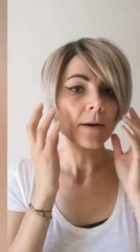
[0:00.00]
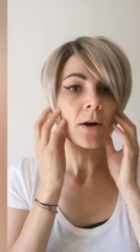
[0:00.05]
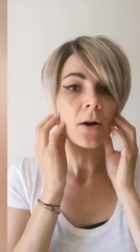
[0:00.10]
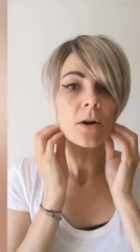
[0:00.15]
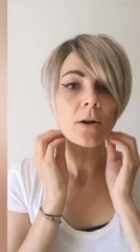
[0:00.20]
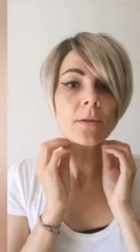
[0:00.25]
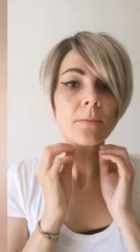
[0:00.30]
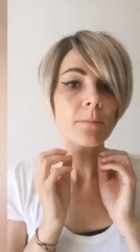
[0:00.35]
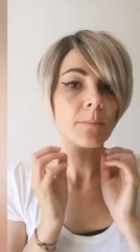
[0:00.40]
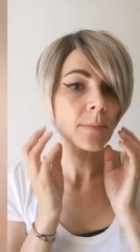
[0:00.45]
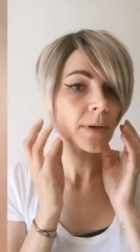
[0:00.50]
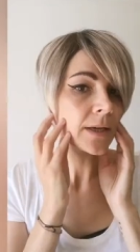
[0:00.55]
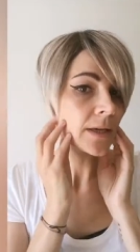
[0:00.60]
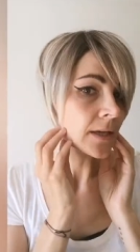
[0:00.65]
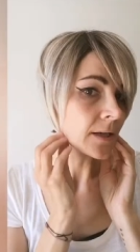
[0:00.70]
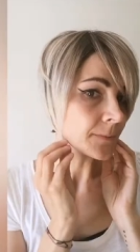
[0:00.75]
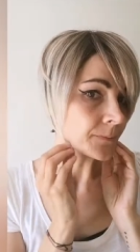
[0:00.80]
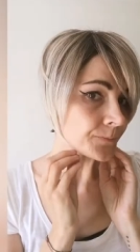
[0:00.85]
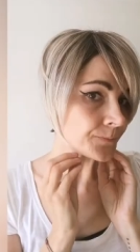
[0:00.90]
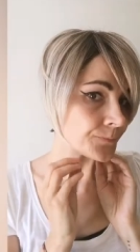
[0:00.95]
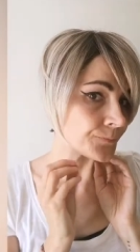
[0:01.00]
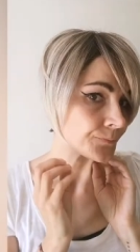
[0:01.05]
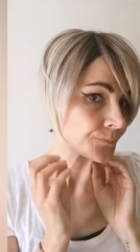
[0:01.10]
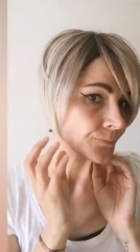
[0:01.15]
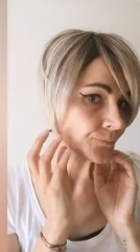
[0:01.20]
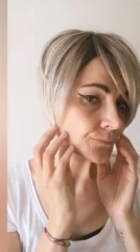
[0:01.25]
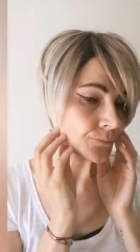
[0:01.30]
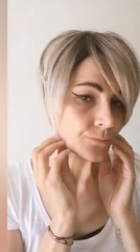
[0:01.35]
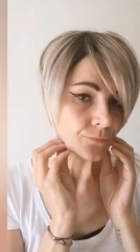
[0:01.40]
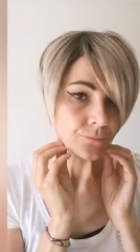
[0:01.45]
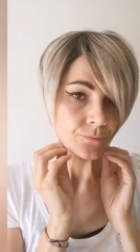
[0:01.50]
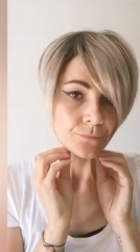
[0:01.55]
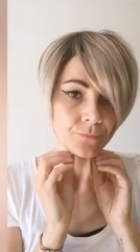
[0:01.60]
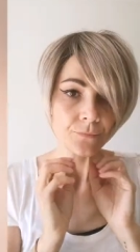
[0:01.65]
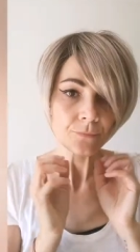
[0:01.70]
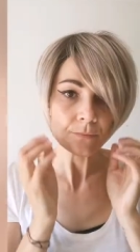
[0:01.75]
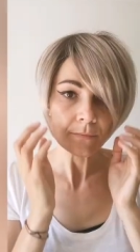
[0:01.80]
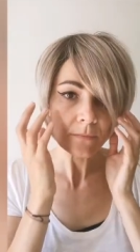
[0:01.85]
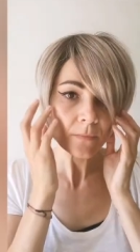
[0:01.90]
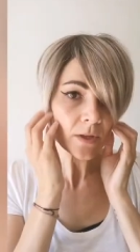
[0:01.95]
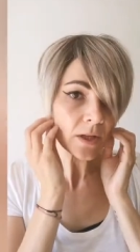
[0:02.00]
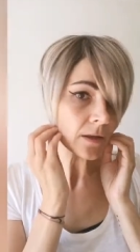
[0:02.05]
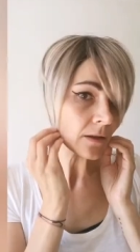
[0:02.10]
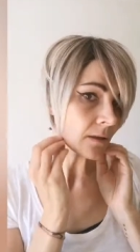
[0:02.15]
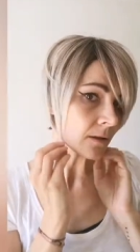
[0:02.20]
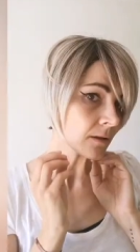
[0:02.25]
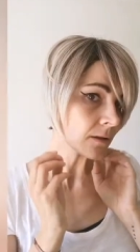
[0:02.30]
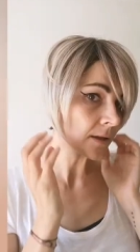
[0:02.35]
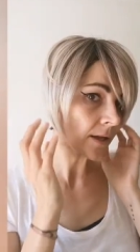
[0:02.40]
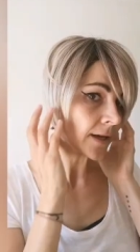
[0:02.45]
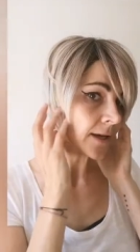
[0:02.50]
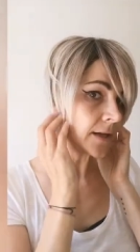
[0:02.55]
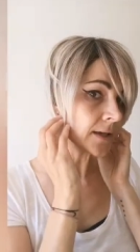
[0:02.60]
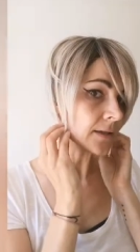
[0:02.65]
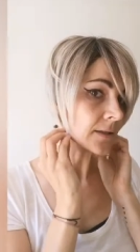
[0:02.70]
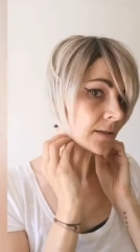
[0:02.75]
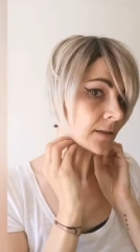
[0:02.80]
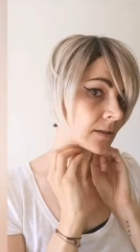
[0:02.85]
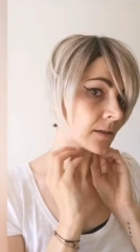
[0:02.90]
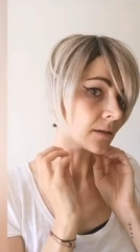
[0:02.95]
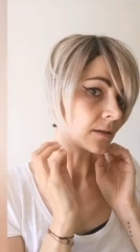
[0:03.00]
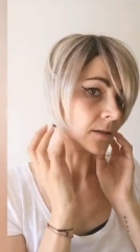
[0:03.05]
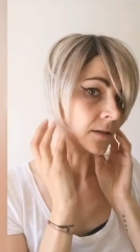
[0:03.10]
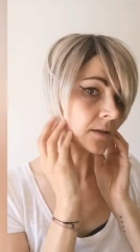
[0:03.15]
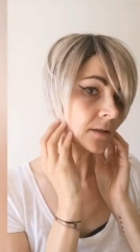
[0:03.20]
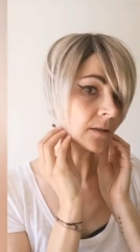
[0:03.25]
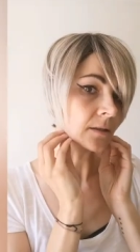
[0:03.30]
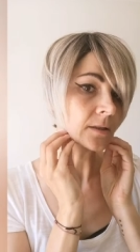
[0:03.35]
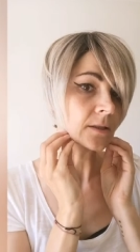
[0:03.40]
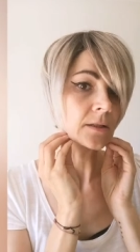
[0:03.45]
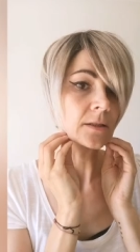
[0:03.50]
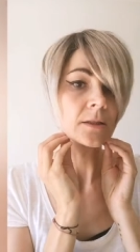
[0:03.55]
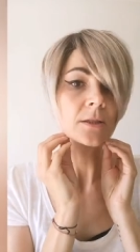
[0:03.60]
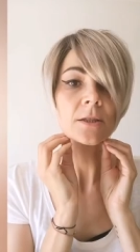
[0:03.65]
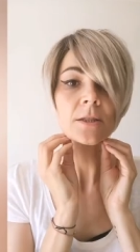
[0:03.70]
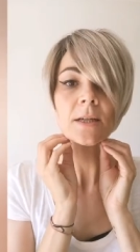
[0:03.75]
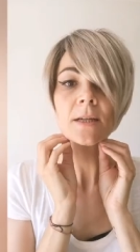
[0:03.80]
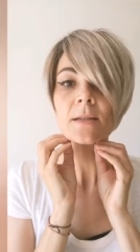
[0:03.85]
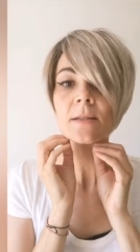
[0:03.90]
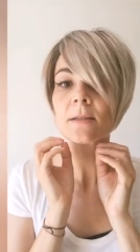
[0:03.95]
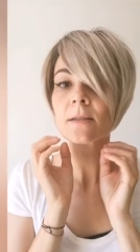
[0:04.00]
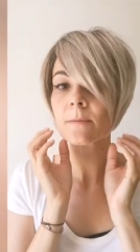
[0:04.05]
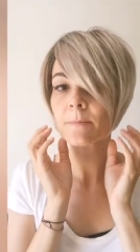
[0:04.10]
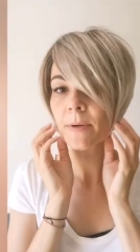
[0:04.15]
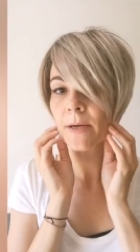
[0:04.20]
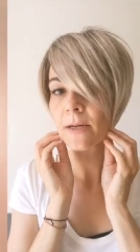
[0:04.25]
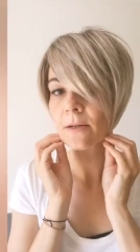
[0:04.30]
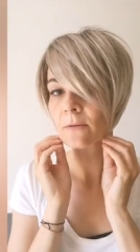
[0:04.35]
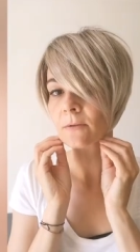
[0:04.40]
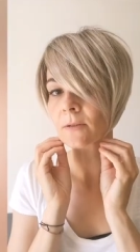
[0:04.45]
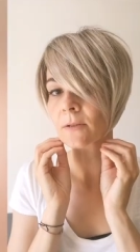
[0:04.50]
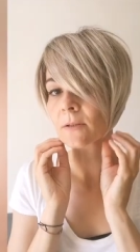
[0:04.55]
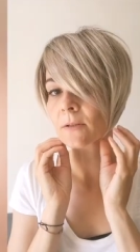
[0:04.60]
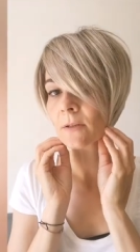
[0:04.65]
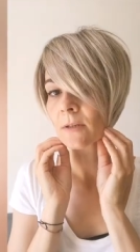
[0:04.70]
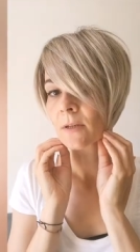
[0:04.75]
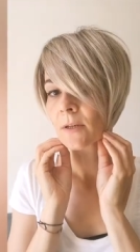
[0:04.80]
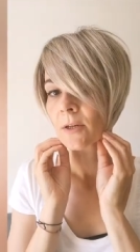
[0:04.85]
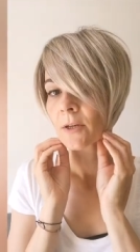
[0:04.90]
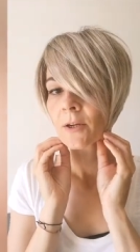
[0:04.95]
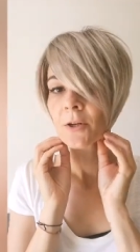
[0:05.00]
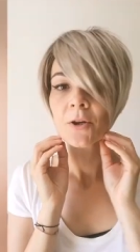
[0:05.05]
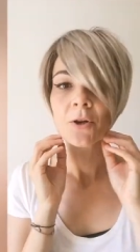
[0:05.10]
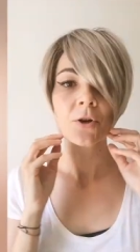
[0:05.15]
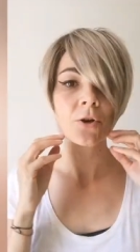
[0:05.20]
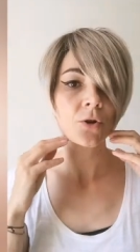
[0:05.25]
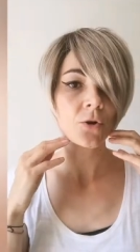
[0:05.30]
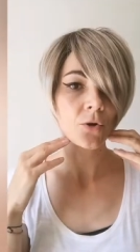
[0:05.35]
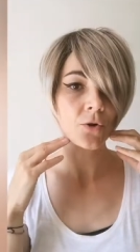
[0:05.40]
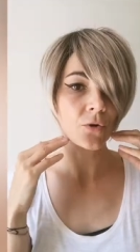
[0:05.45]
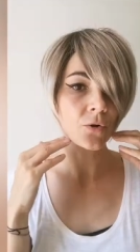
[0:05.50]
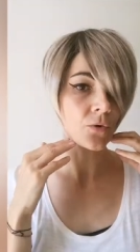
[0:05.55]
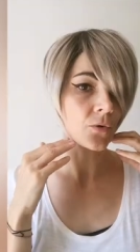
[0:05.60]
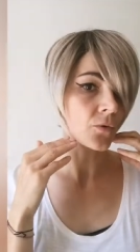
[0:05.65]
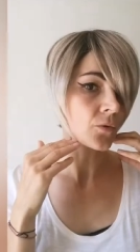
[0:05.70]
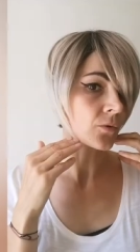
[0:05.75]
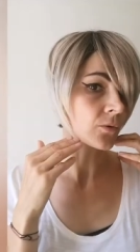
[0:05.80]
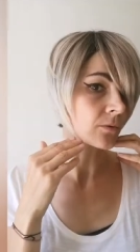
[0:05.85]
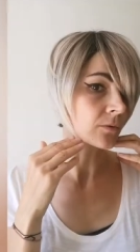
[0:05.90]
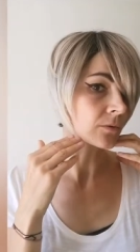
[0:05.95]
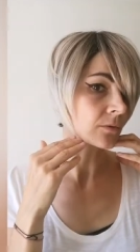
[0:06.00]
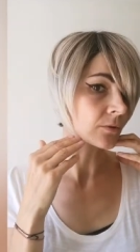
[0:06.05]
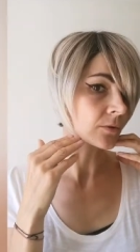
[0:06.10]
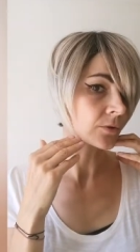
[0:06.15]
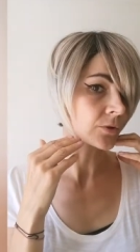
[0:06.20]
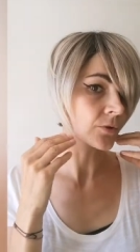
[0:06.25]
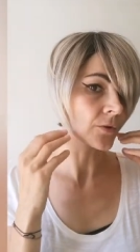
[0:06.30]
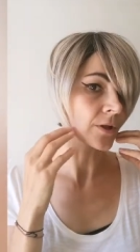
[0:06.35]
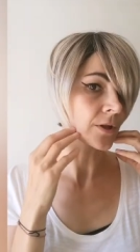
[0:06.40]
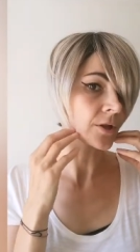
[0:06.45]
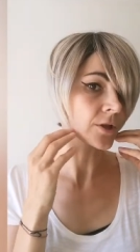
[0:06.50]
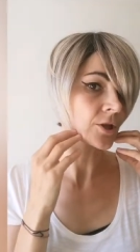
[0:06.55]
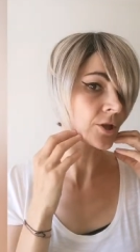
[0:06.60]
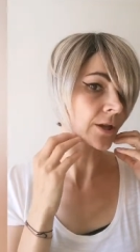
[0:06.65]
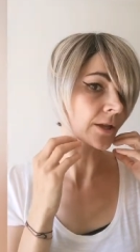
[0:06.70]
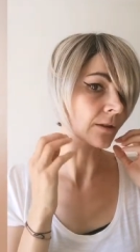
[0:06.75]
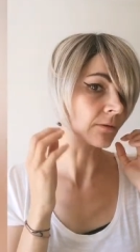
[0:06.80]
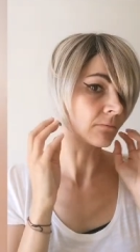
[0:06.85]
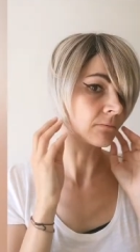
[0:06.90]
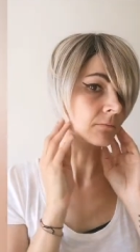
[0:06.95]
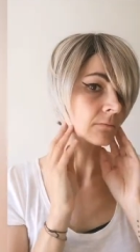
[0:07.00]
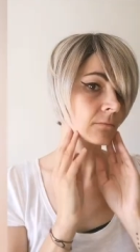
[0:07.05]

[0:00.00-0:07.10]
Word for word: On me, the layers just about go to the chin,